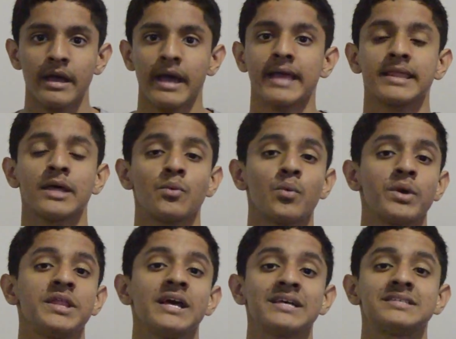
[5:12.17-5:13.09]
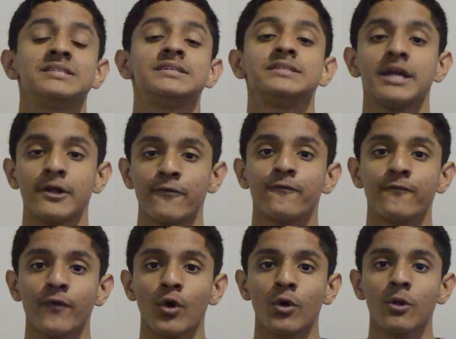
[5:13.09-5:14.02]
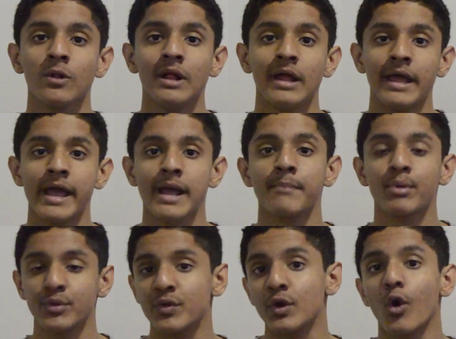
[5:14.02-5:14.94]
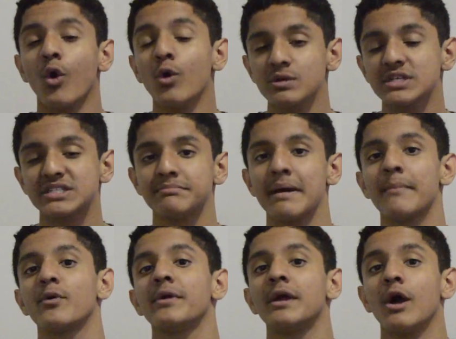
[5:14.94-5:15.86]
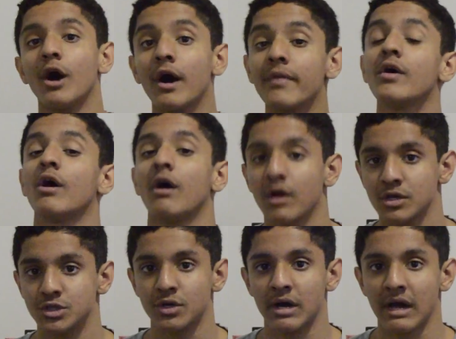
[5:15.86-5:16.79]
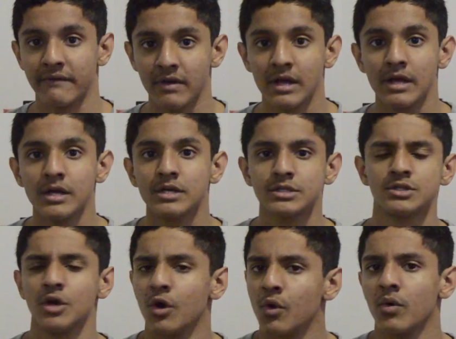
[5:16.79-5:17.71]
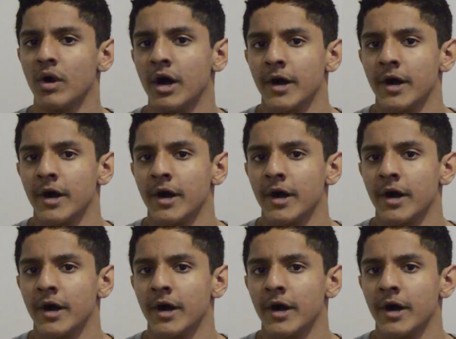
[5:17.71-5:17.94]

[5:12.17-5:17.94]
and then when the SSD is getting full, it can put the oldest memory on the hard drive. So